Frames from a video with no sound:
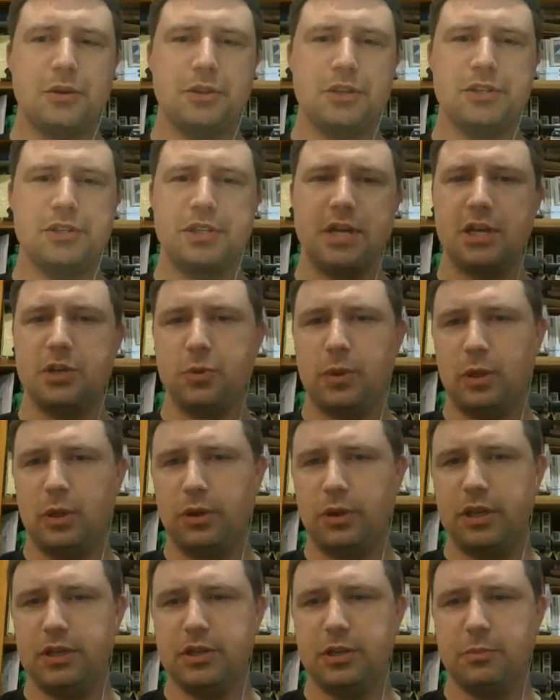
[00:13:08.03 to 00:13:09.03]
at this stage, we're
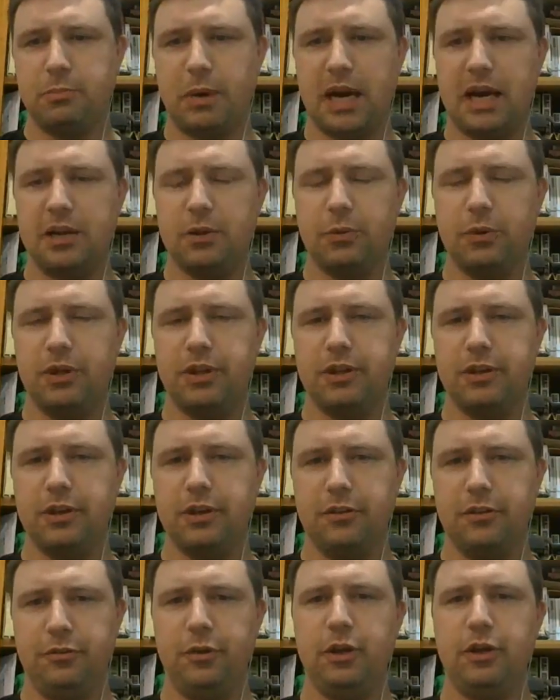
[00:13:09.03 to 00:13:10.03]
looking to partner with
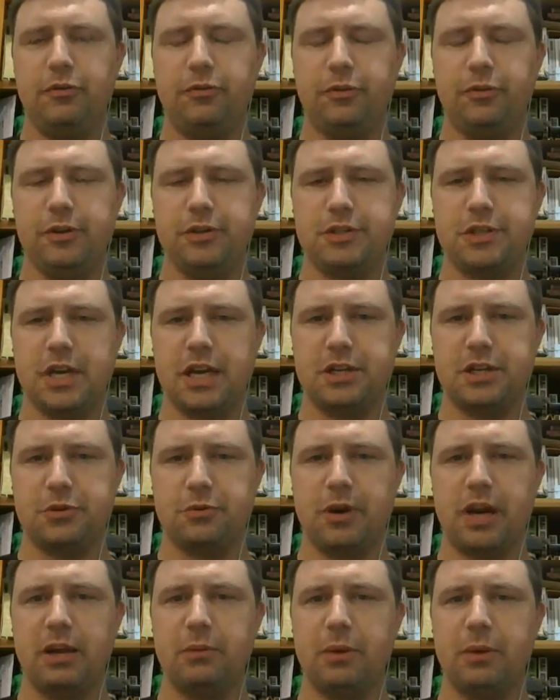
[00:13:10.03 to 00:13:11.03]
a few different
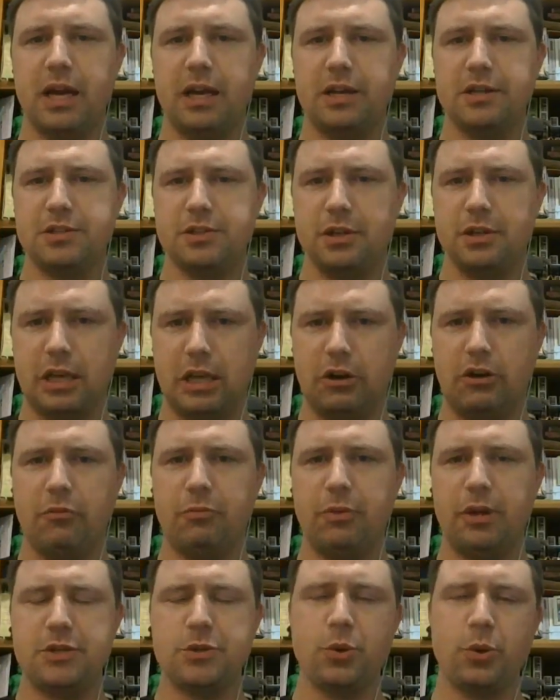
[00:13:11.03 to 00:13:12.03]
terrain makers, and I've
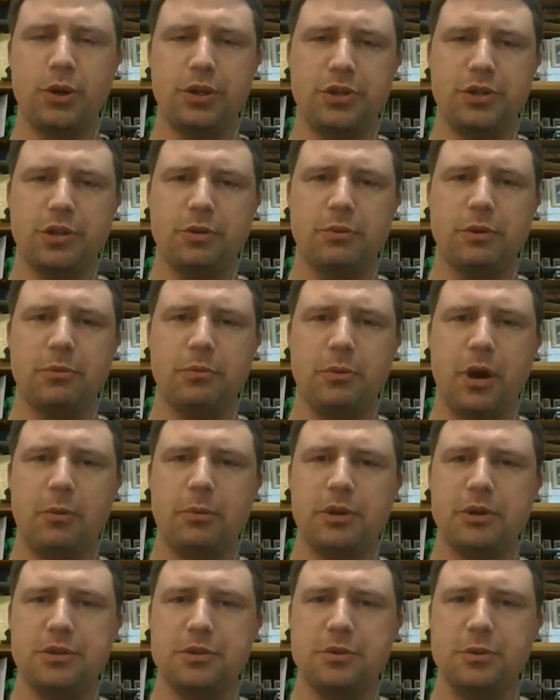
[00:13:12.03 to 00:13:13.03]
been talking to them at the
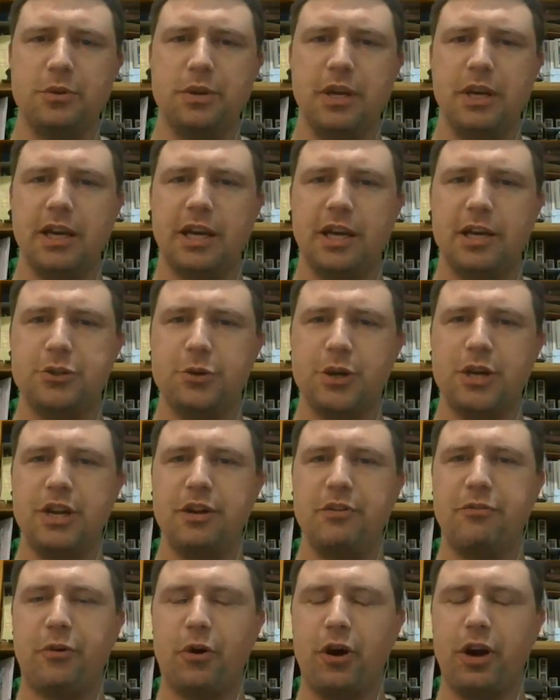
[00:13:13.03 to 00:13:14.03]
moment to
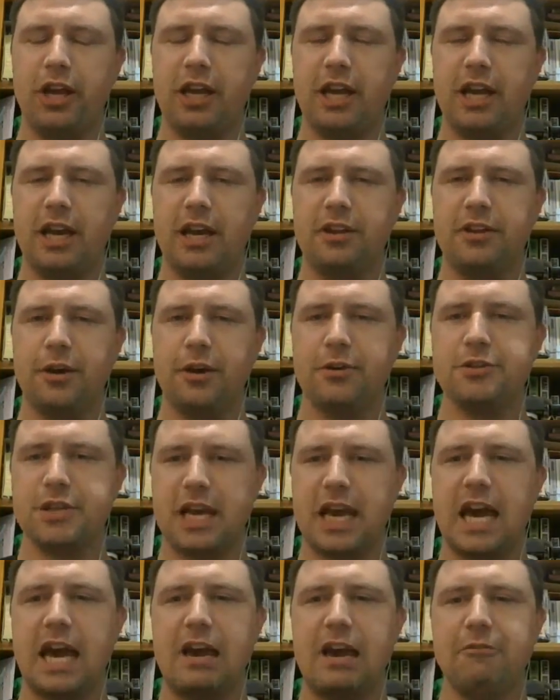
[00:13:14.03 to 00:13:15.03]
identify those that
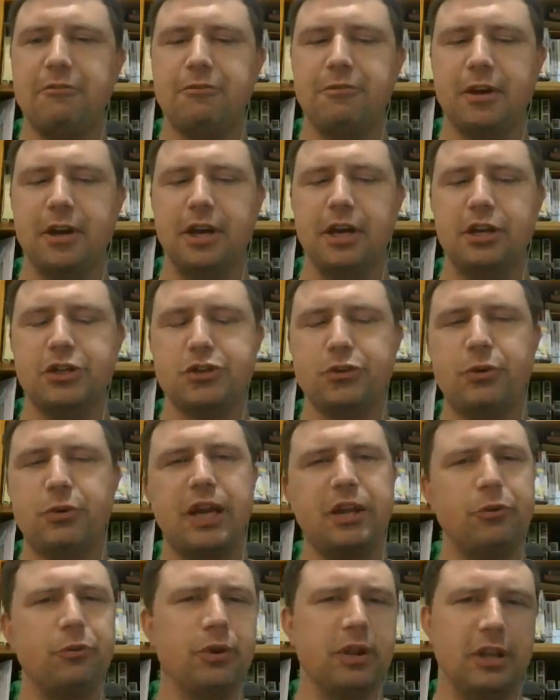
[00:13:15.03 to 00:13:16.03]
have
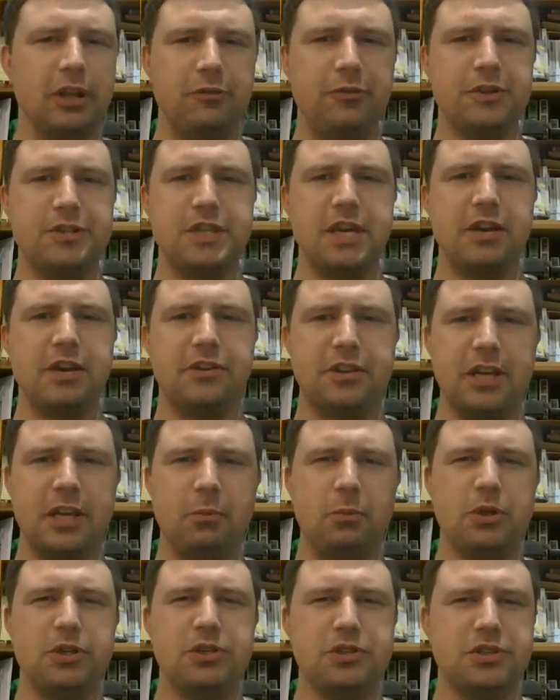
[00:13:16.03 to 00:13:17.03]
terrain that really fits our
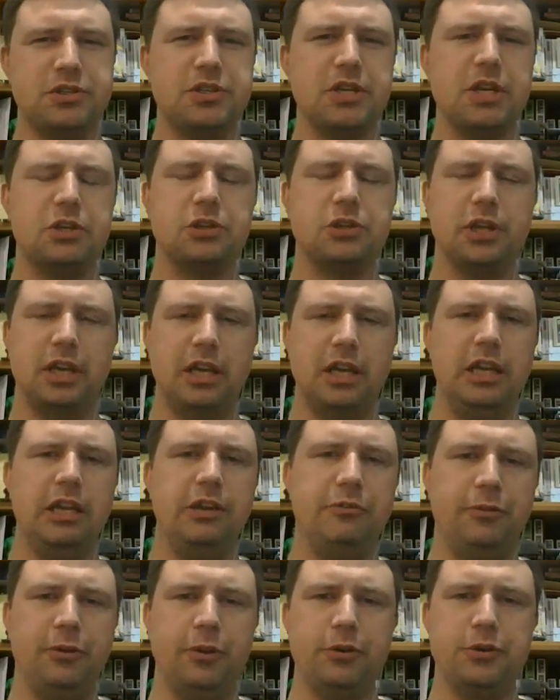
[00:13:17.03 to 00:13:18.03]
theme, which is essentially a
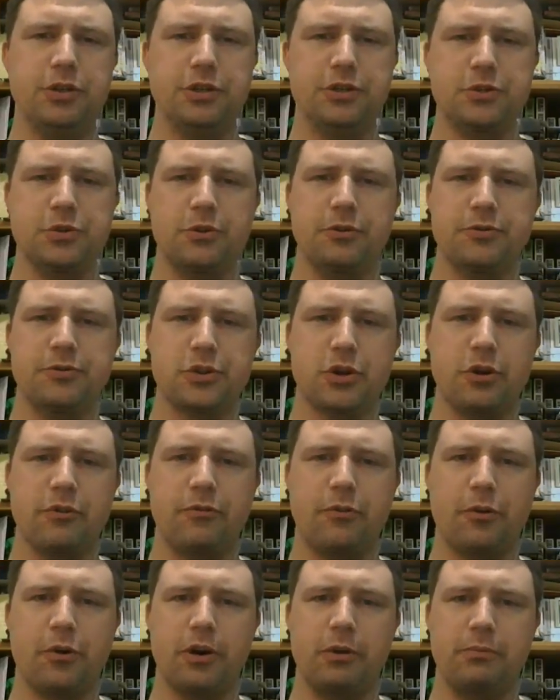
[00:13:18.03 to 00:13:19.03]
near-future sort of
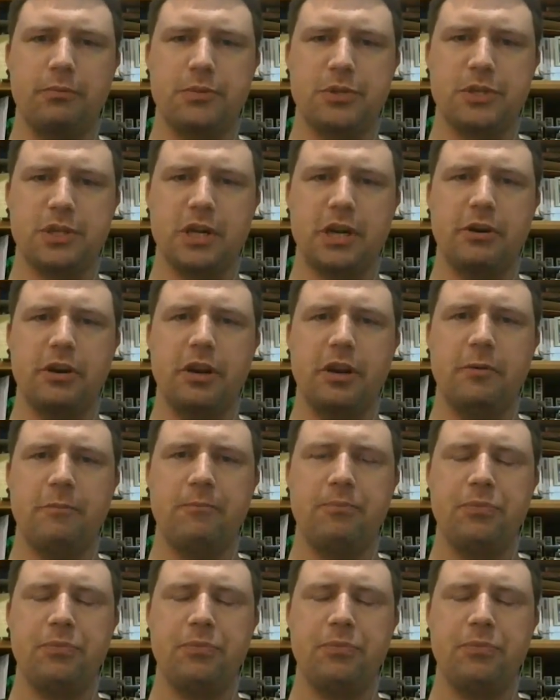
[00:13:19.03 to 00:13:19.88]
sci-fi scenario.